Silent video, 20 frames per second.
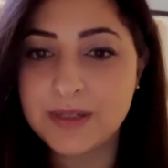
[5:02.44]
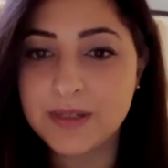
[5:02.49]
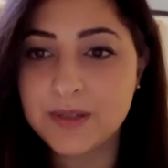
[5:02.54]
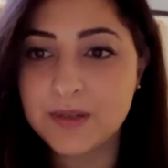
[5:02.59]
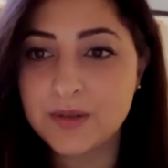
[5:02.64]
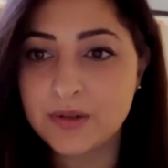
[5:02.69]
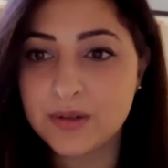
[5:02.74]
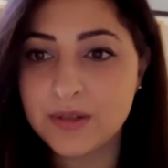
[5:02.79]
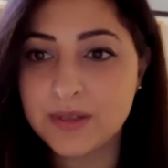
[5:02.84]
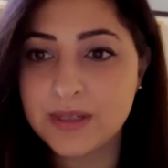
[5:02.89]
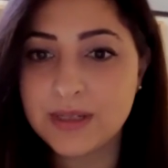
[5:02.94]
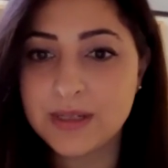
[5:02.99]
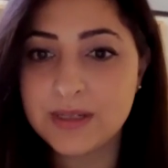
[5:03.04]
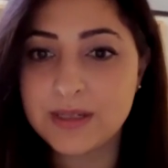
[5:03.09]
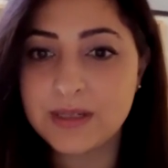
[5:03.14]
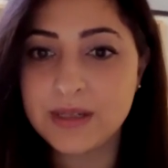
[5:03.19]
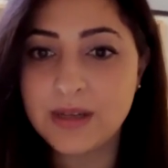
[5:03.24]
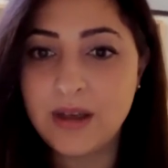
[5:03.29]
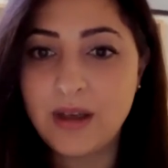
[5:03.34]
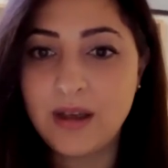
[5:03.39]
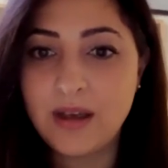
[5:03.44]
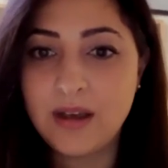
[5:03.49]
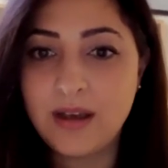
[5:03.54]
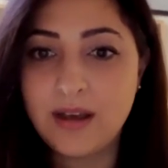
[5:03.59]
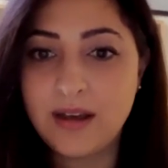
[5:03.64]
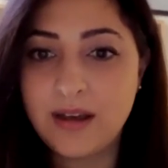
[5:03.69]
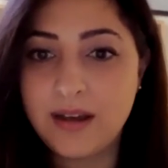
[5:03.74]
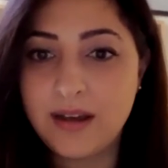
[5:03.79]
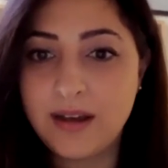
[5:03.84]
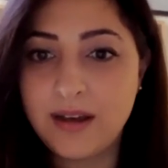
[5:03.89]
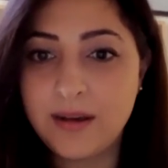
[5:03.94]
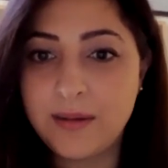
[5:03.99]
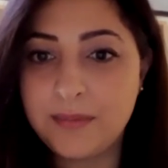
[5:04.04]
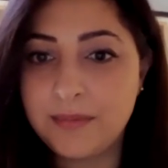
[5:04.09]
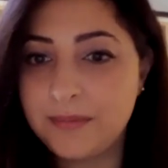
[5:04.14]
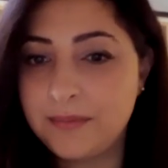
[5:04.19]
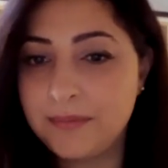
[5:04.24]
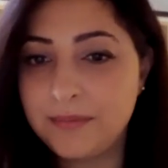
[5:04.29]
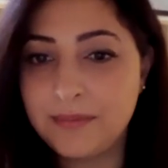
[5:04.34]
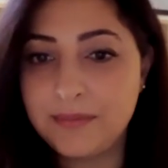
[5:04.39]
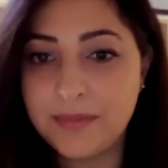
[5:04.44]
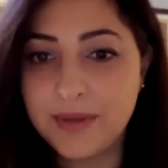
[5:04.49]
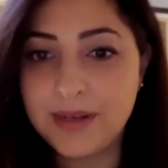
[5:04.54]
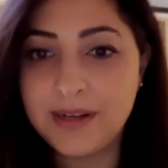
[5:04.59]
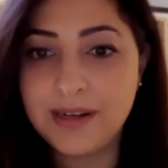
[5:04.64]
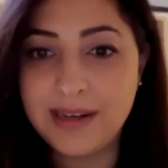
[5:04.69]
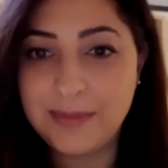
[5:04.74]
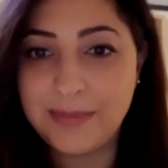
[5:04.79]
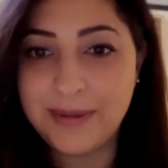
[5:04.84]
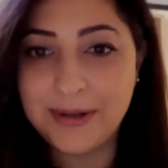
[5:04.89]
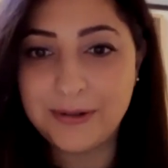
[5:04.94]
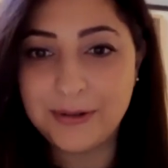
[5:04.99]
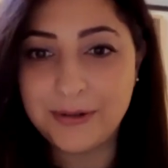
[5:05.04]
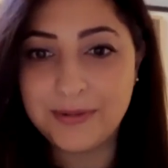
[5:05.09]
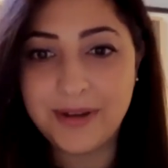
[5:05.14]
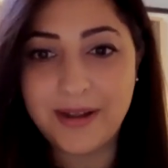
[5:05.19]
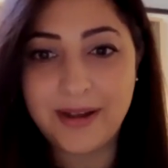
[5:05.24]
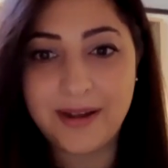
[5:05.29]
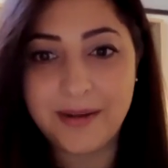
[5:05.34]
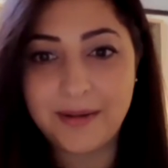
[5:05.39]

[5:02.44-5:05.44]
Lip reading: resources in Lebanon,